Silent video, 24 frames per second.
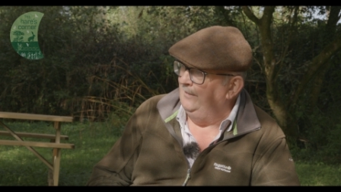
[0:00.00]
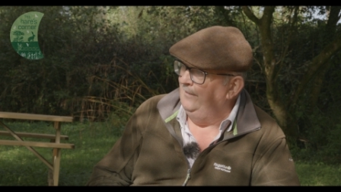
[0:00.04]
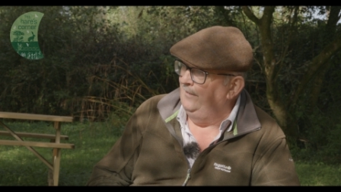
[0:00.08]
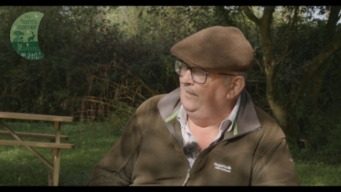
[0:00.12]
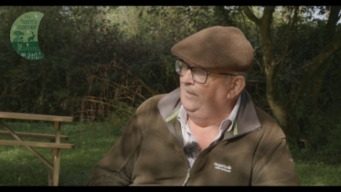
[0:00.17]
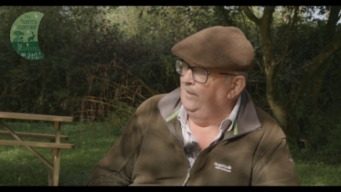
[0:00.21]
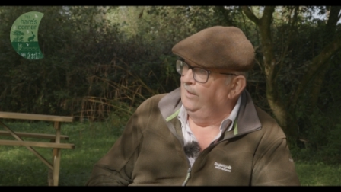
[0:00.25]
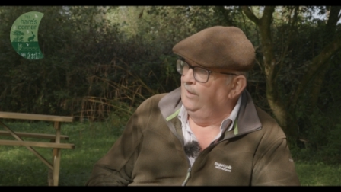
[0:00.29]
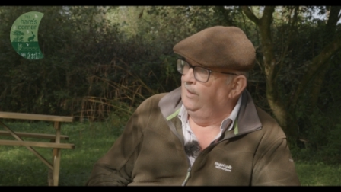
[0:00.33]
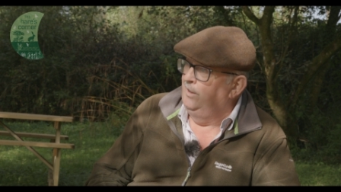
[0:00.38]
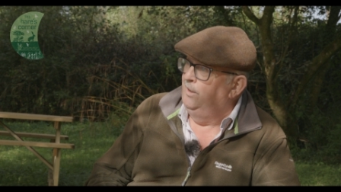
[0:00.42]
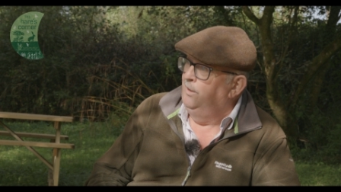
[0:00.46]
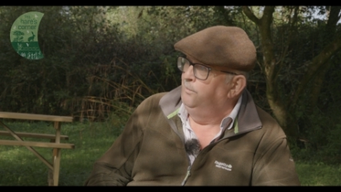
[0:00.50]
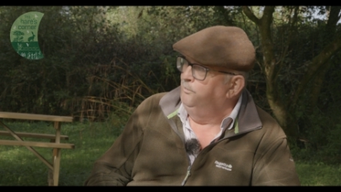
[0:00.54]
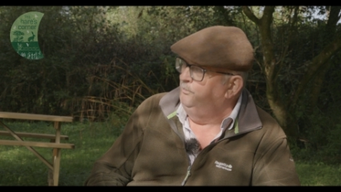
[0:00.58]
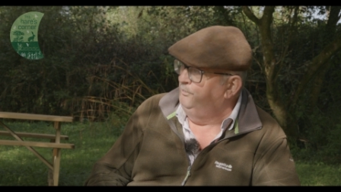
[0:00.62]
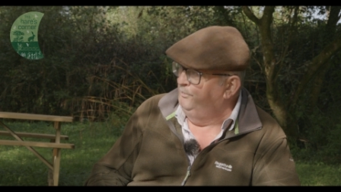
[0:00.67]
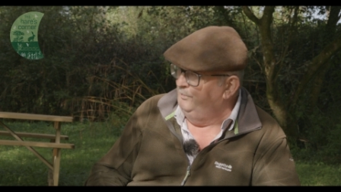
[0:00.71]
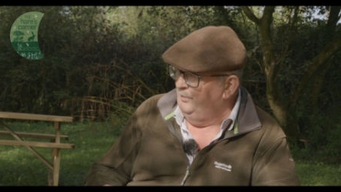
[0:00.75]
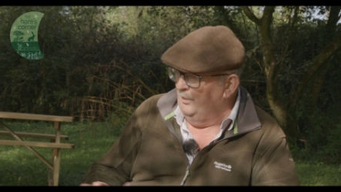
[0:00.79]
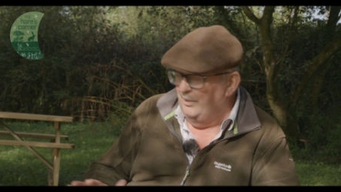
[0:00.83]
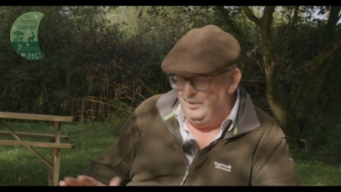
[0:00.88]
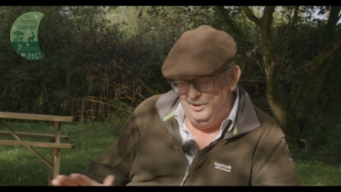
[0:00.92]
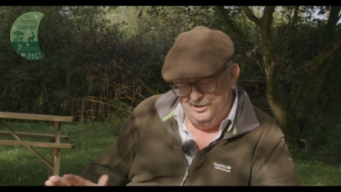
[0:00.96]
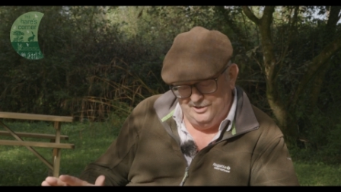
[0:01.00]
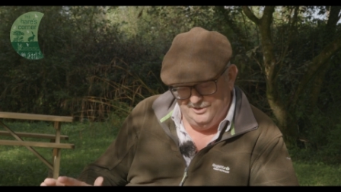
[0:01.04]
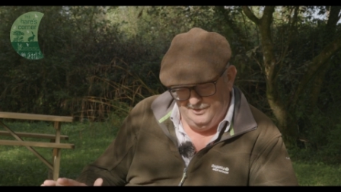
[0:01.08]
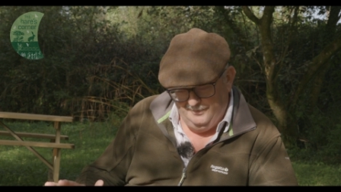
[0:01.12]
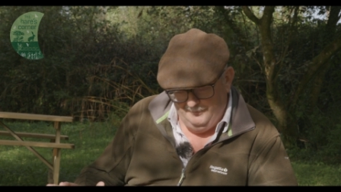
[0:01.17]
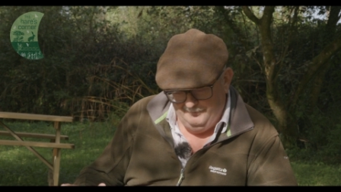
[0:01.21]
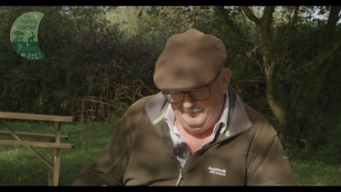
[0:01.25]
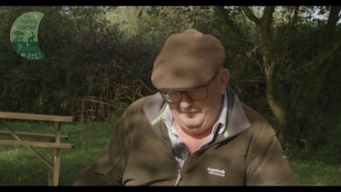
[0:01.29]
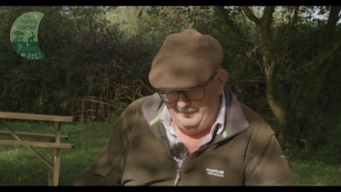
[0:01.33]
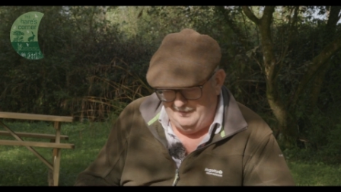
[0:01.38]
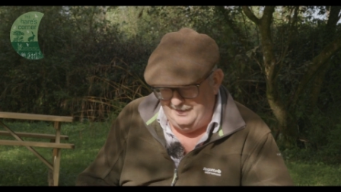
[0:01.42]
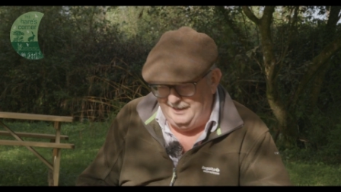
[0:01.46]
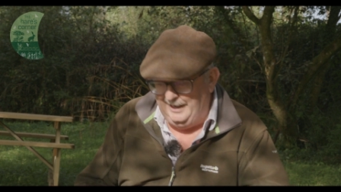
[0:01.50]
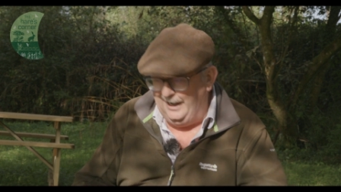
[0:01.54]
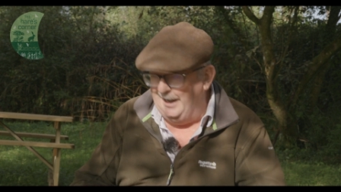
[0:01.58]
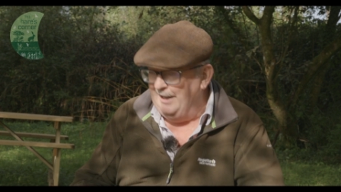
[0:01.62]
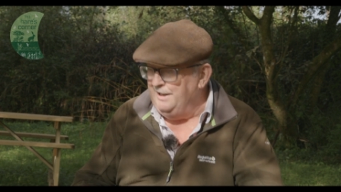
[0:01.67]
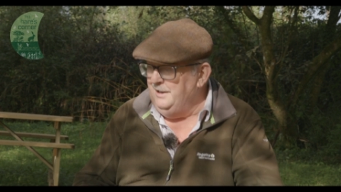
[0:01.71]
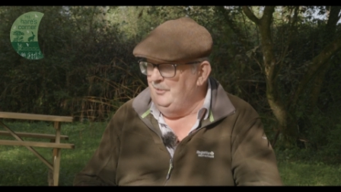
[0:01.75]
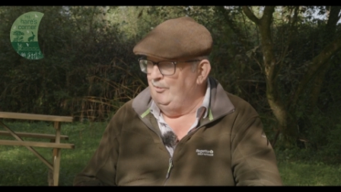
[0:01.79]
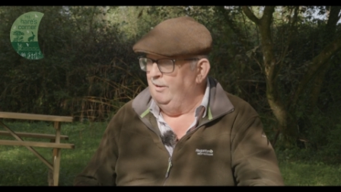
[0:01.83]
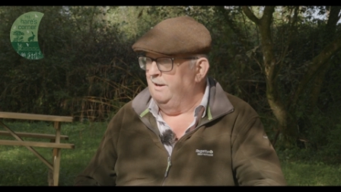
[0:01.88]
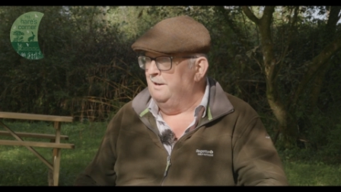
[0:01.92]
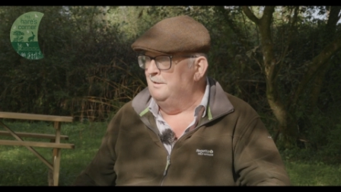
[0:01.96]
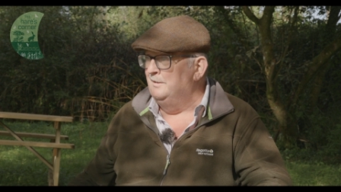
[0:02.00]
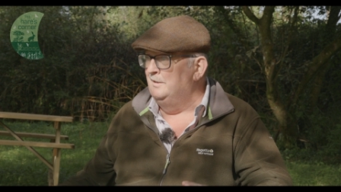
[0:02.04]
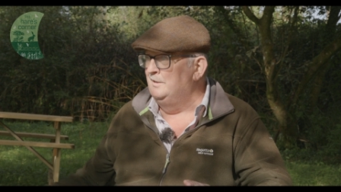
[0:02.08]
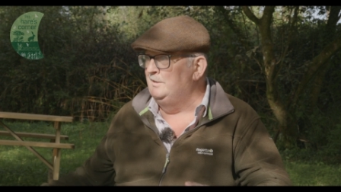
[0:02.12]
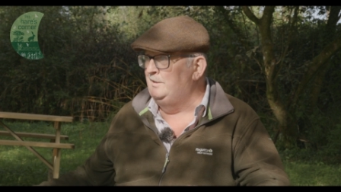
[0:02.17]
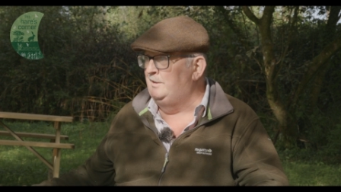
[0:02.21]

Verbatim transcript: Never. but anyway,